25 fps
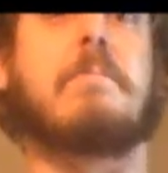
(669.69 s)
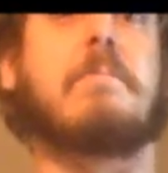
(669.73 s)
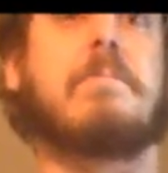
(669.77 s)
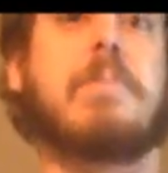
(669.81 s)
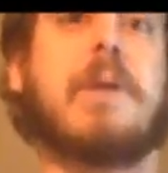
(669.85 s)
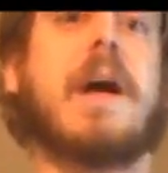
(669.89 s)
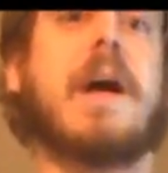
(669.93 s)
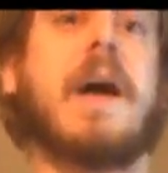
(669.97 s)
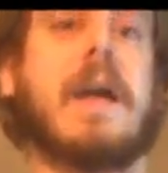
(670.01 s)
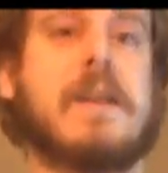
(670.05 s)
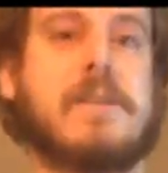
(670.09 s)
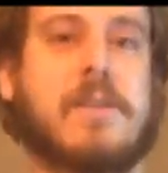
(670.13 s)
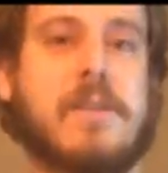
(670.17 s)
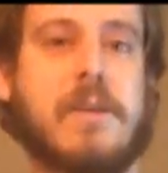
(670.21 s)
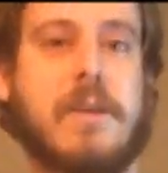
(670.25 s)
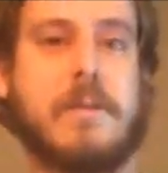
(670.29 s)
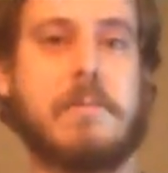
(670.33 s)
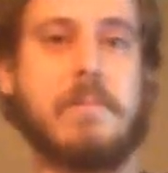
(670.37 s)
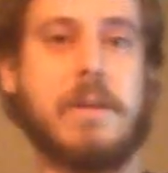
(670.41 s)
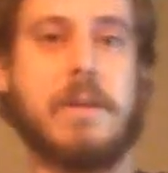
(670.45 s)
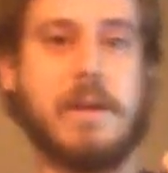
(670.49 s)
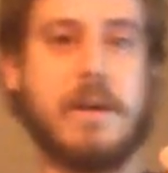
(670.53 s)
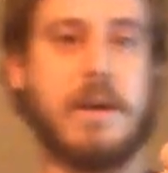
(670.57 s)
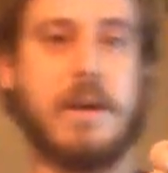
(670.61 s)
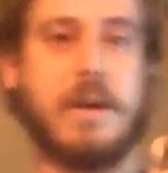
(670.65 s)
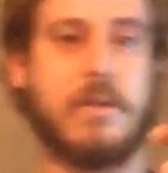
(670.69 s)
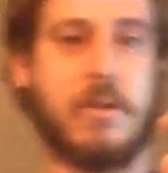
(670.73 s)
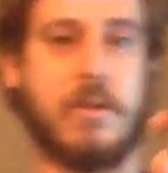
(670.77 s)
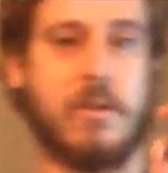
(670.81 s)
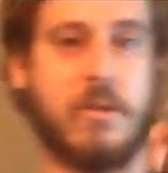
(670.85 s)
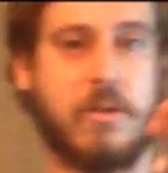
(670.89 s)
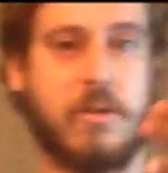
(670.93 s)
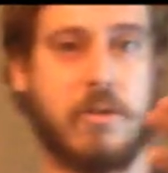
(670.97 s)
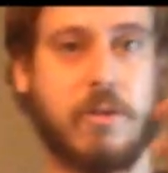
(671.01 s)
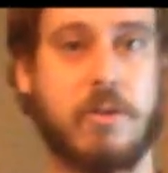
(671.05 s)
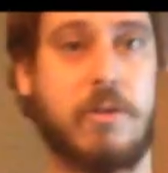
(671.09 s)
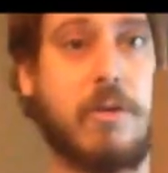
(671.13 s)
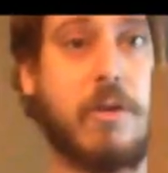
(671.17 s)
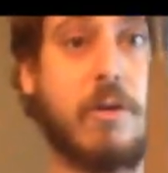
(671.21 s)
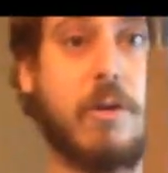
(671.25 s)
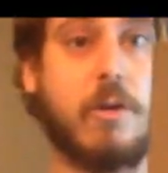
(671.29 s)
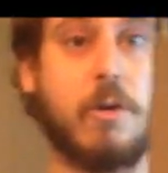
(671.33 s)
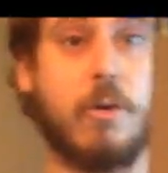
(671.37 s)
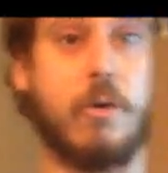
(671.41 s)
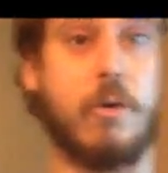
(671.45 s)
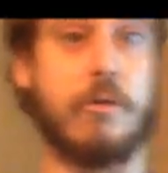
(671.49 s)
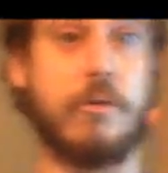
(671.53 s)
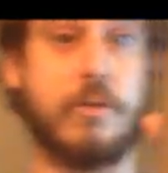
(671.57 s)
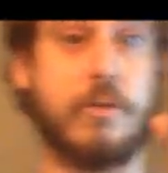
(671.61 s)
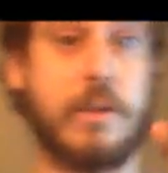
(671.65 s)
but because it's
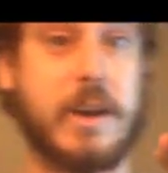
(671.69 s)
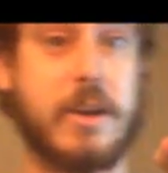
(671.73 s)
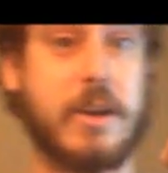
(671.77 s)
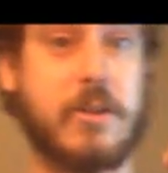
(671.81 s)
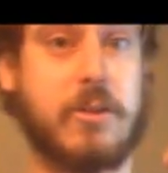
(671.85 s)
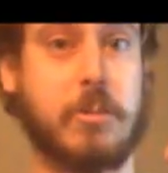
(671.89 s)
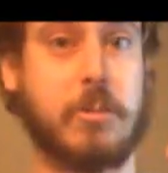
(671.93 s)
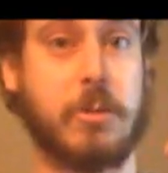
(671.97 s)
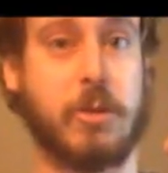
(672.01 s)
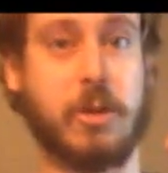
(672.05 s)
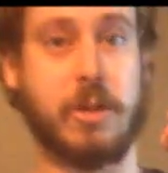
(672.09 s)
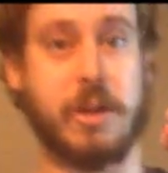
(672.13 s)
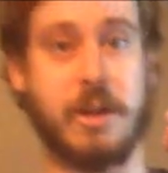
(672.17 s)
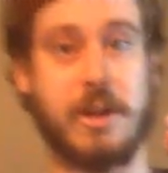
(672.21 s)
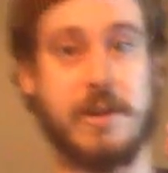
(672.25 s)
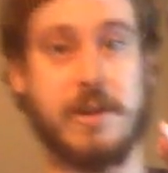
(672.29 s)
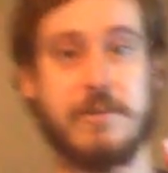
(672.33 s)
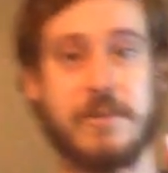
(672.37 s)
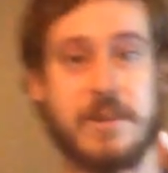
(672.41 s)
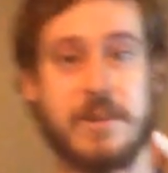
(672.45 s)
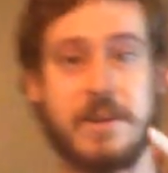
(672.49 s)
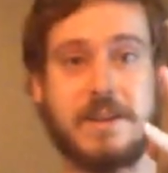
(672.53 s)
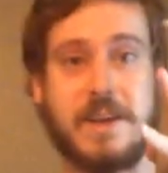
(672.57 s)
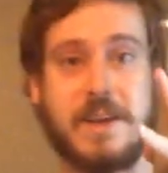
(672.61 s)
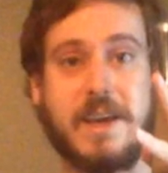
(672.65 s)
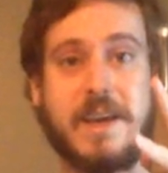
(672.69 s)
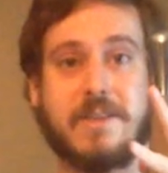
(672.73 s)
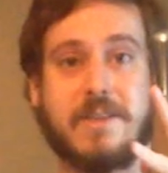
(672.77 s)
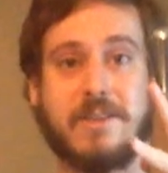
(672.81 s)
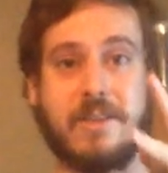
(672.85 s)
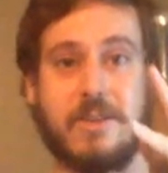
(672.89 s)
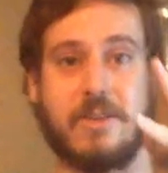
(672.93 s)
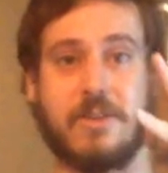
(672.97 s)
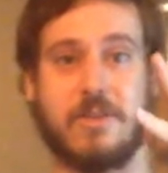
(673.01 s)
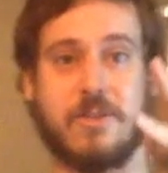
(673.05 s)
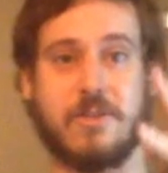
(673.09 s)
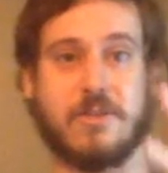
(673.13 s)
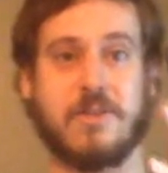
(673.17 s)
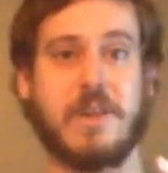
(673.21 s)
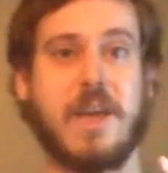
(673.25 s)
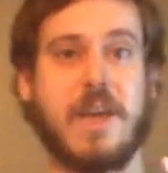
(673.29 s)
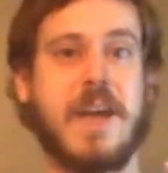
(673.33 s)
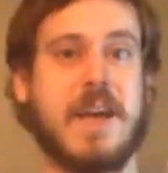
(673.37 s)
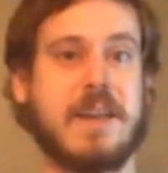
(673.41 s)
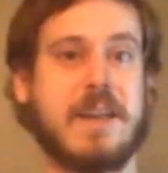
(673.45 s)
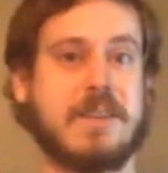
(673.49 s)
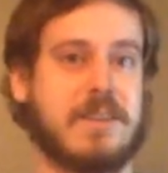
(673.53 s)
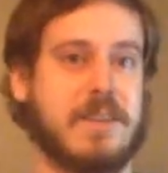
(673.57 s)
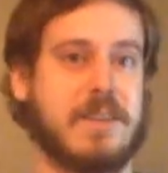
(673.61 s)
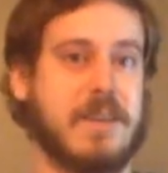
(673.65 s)
so flexible, if it takes a
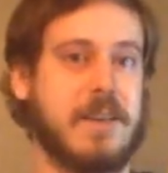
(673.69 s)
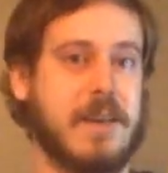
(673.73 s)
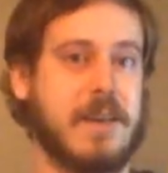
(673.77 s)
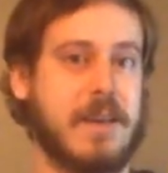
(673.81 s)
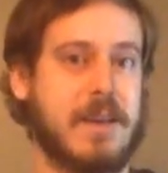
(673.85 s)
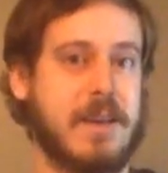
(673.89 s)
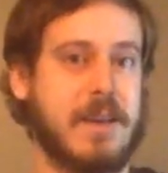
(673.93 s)
set,